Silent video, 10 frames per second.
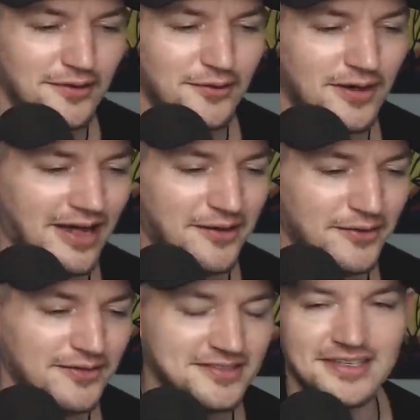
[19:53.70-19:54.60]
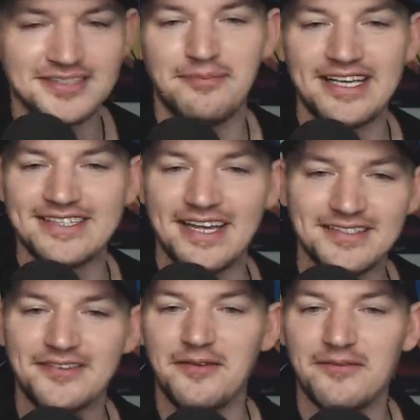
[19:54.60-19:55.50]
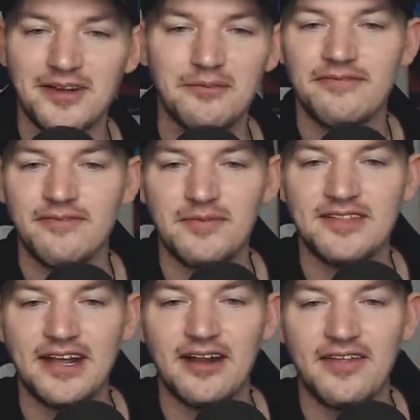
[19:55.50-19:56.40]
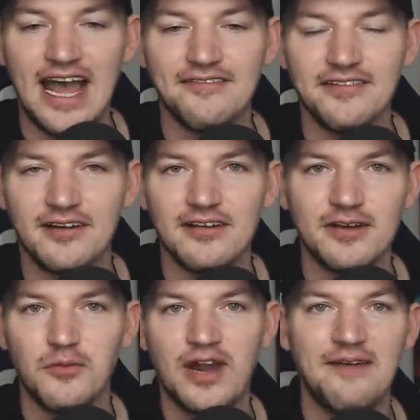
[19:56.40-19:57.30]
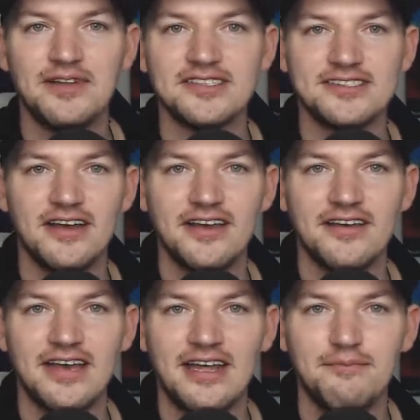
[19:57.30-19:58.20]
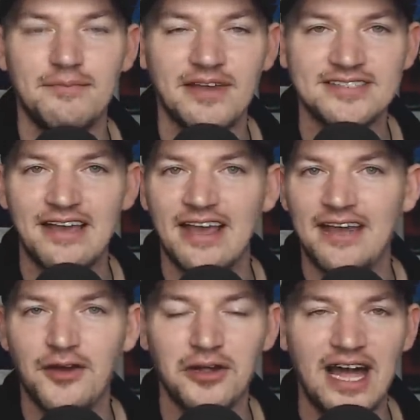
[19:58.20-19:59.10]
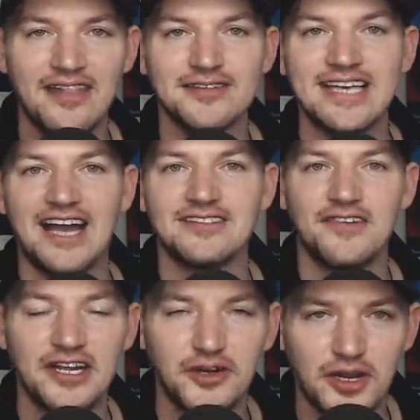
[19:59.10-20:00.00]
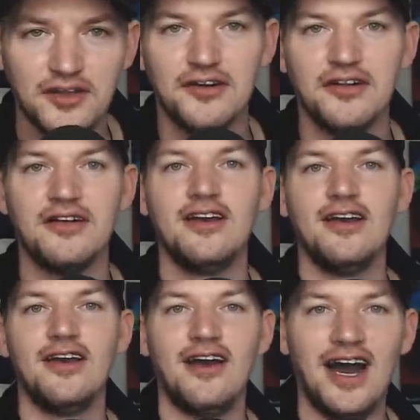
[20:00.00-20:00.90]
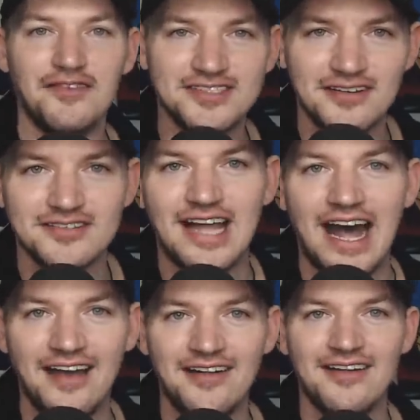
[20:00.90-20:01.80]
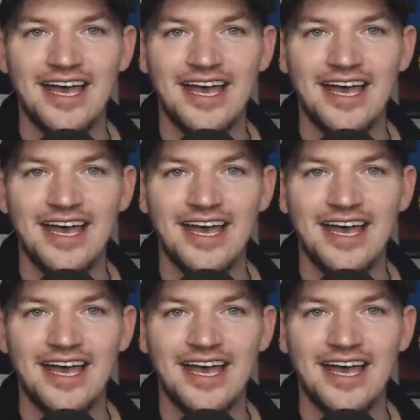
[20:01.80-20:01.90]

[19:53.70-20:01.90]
well, I don't, this doesn't make sense from, from, from the theory that I've learned or from what I've been studying. And cause I, I know a lot of those guys are very critical of a certain style,